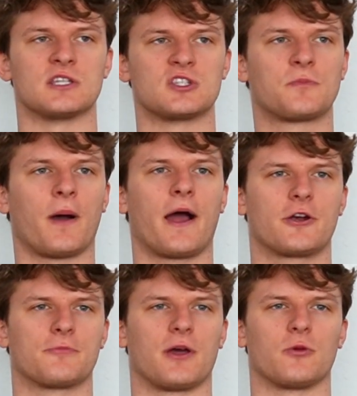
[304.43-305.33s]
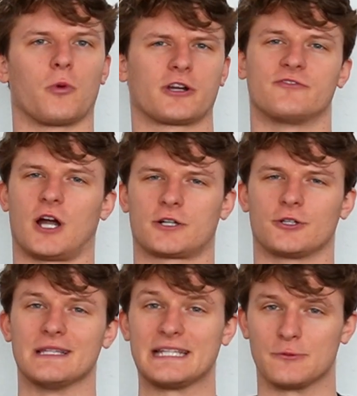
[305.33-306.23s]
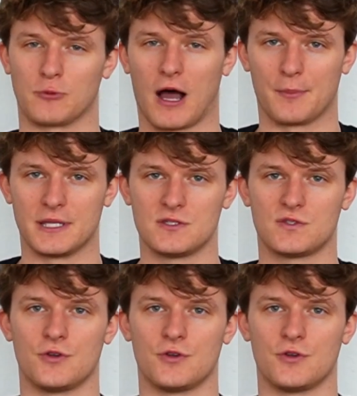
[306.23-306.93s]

inspired by the work of Dr. Lee Robbins,